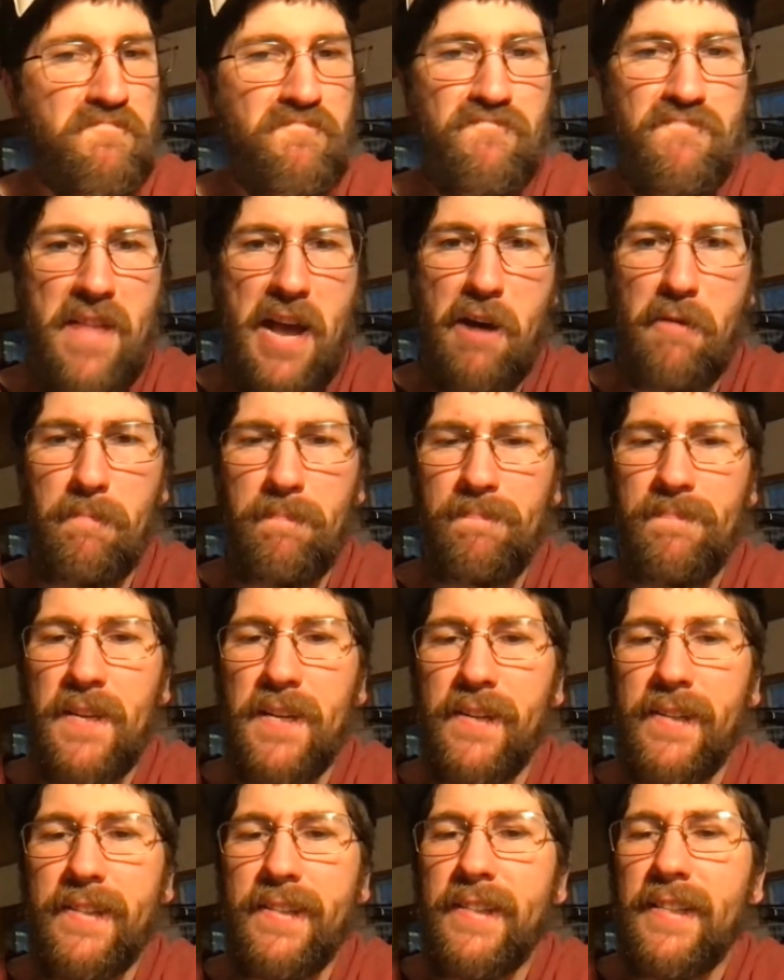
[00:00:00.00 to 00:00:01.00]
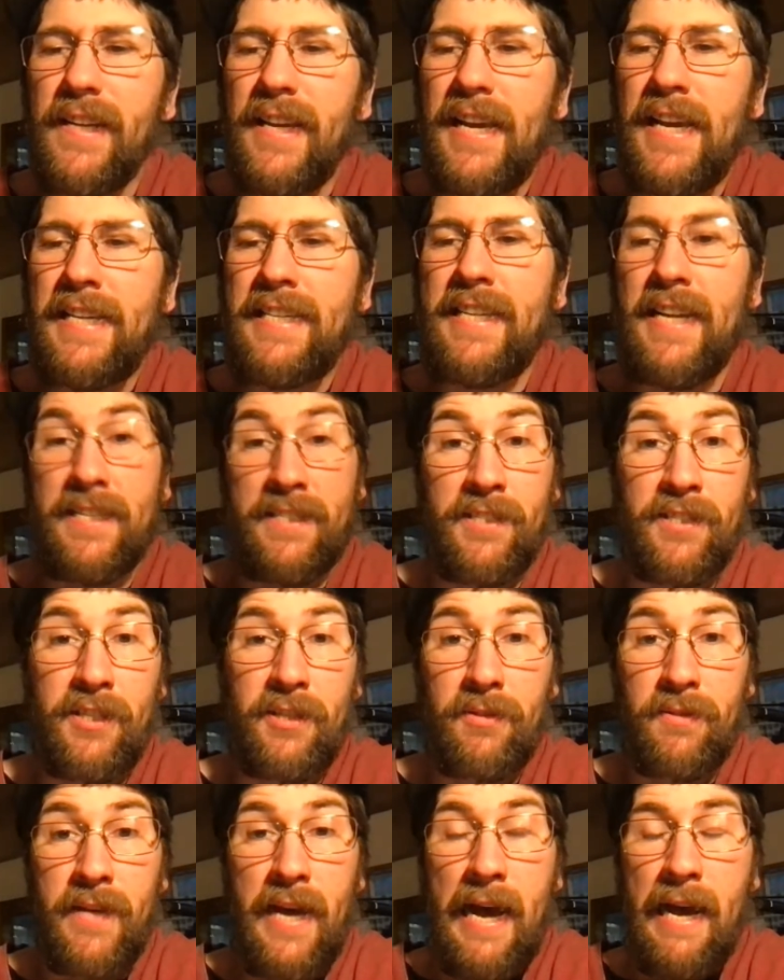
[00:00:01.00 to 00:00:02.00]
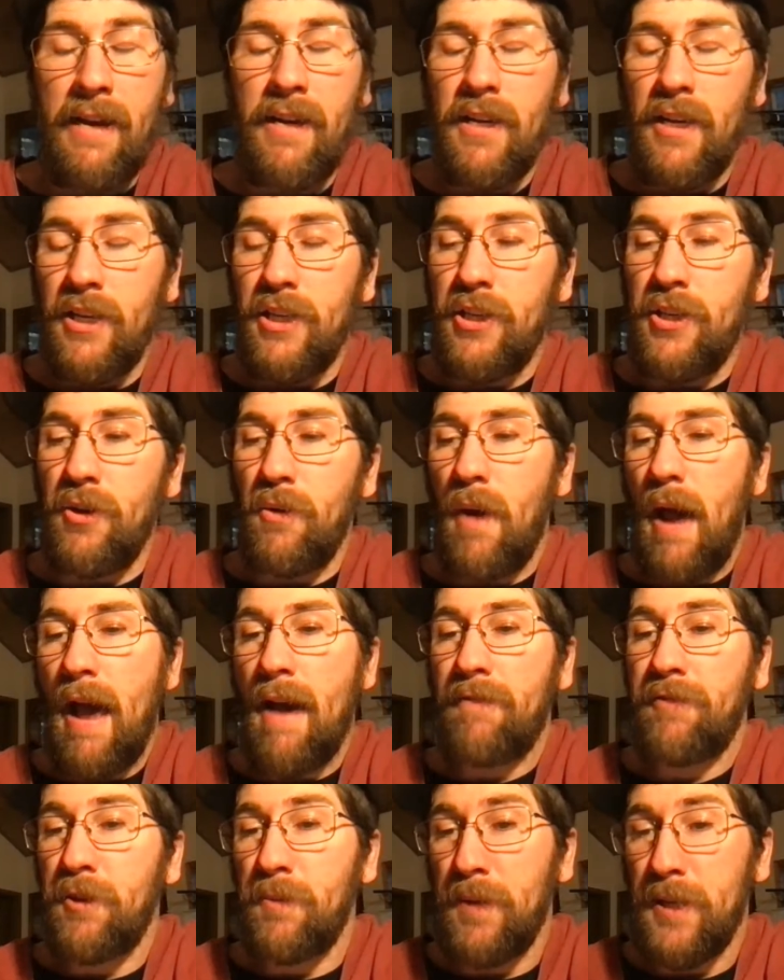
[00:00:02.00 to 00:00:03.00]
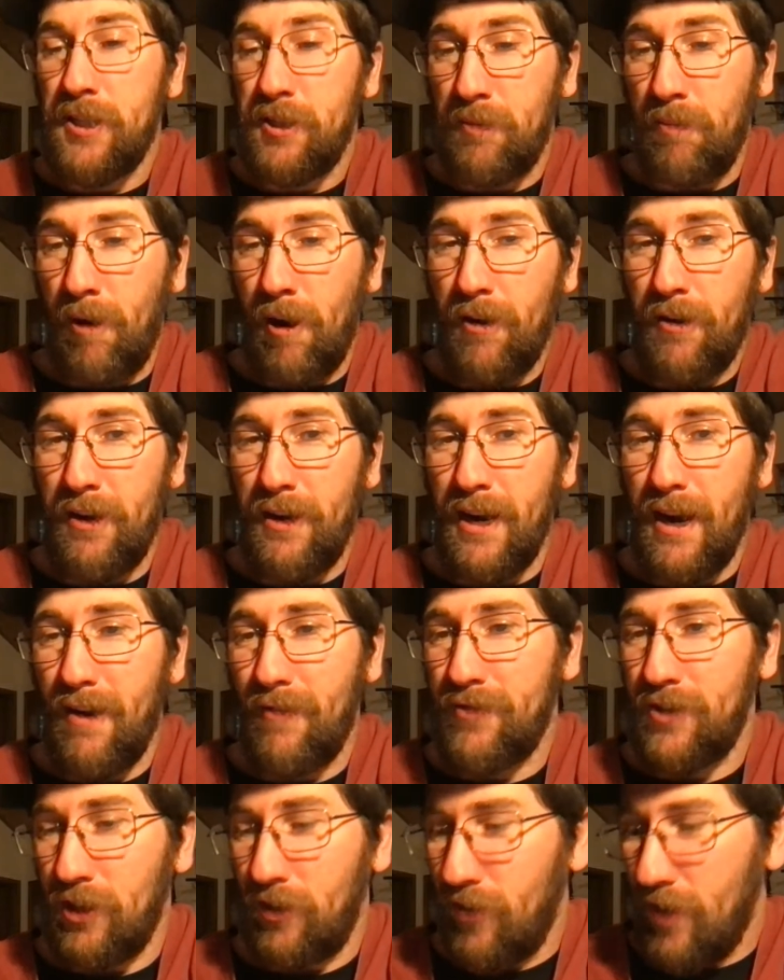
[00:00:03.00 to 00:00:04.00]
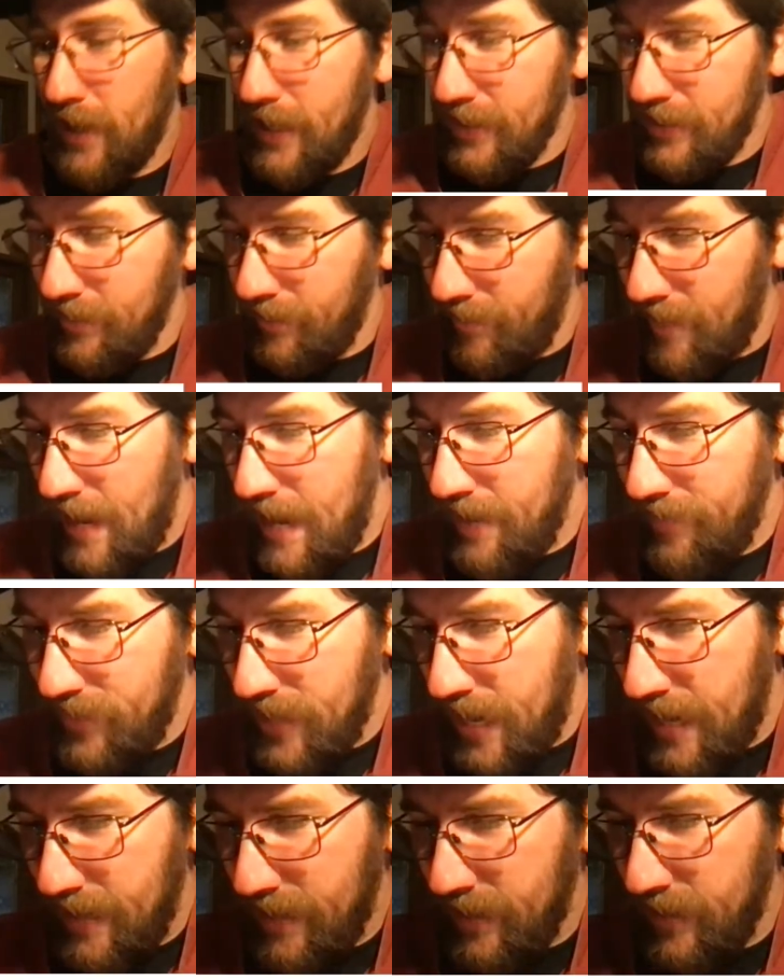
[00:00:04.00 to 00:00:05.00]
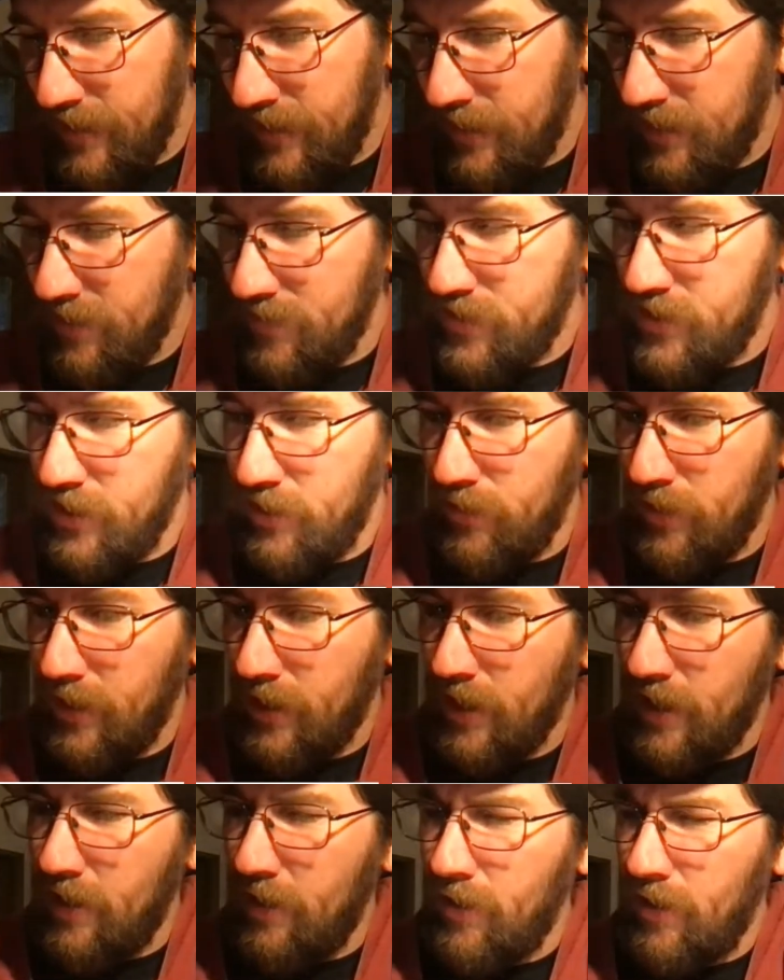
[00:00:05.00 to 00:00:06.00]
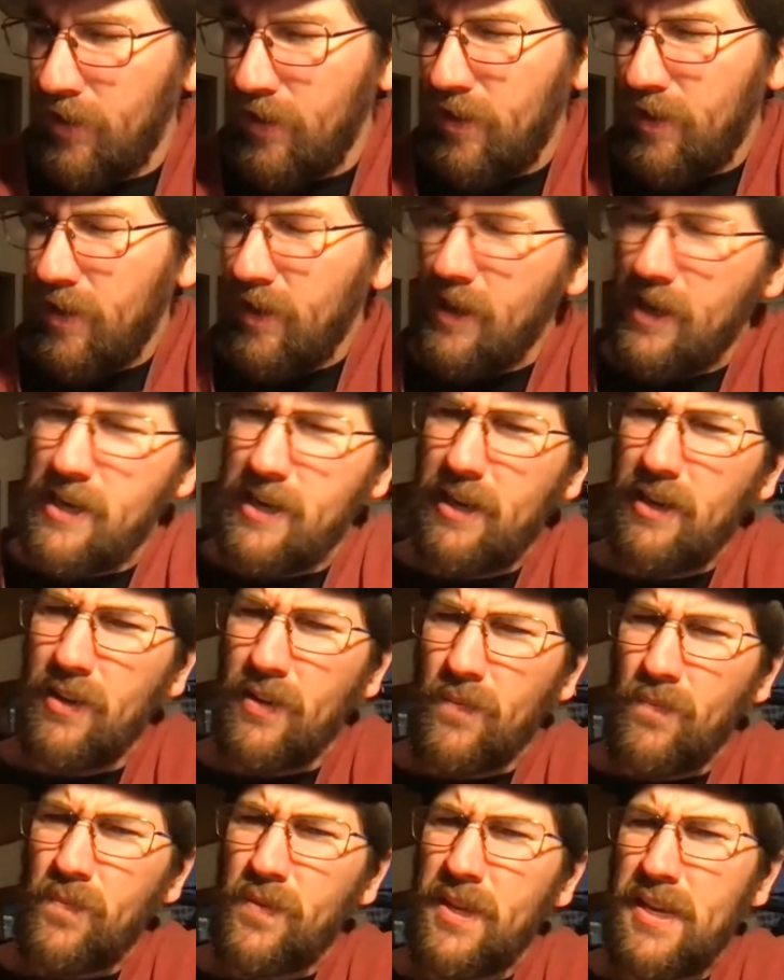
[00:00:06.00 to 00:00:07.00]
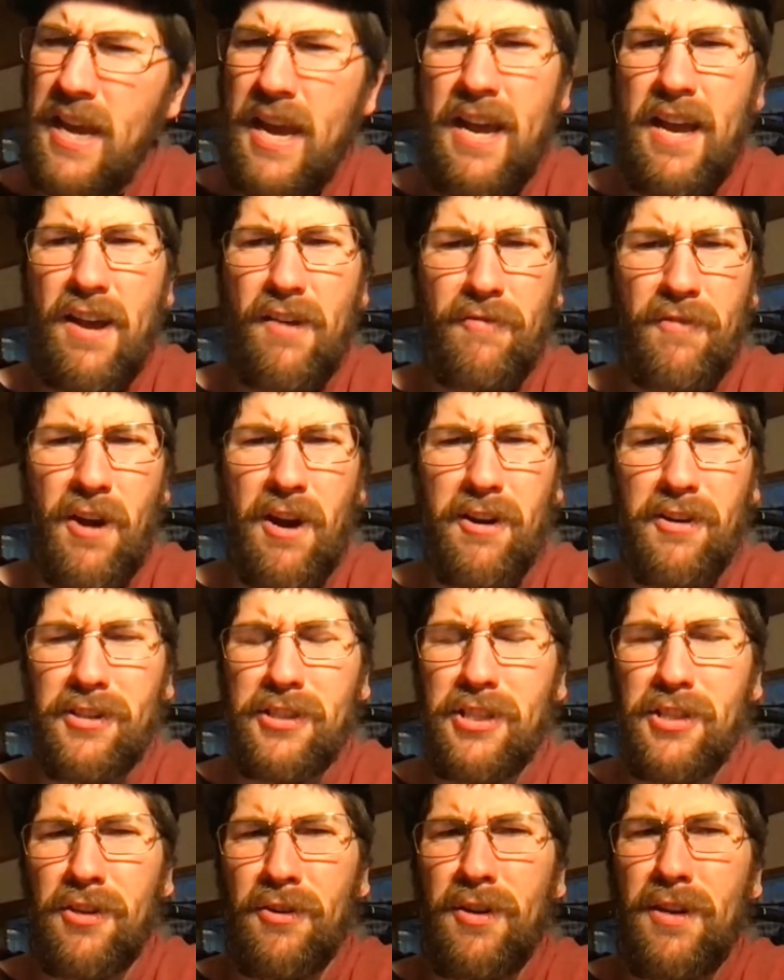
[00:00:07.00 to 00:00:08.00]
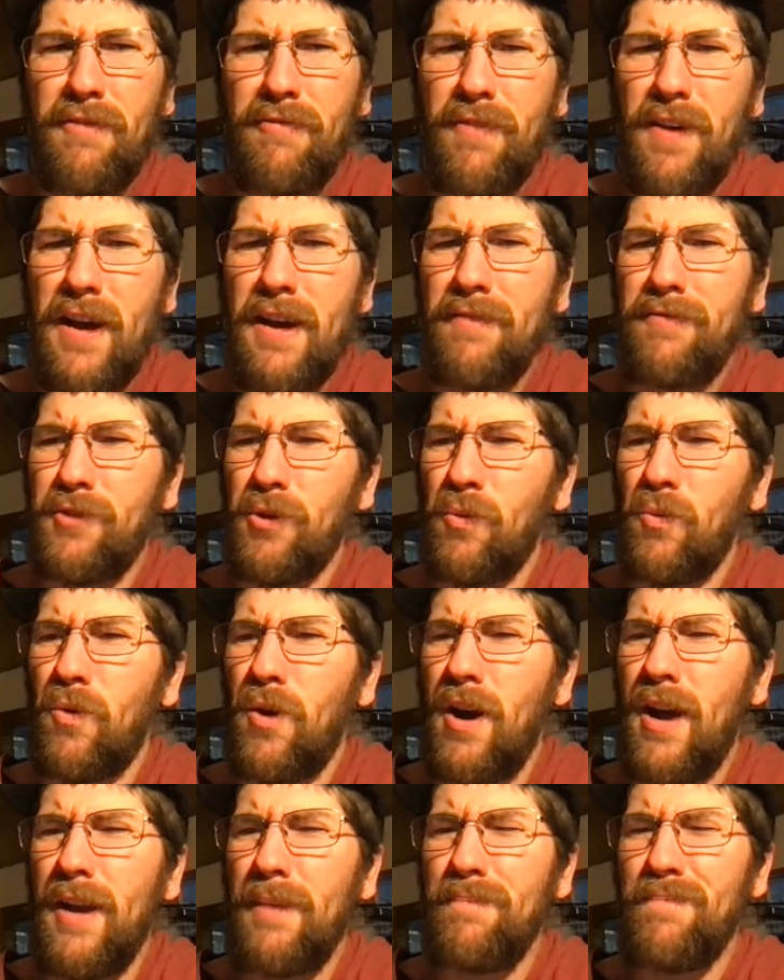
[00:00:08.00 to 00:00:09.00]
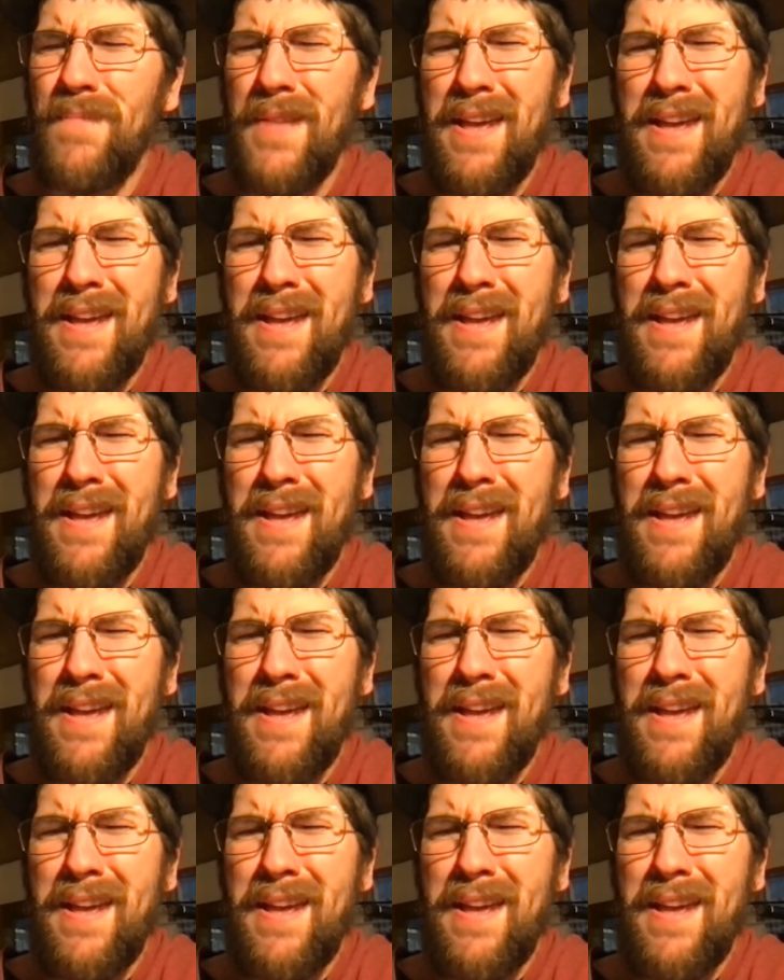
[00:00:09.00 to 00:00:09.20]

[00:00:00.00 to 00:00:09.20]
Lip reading: Nope, it doesn't do that. You have to be smart enough to look at the live data that it gives you and go, the AFR is 35-1.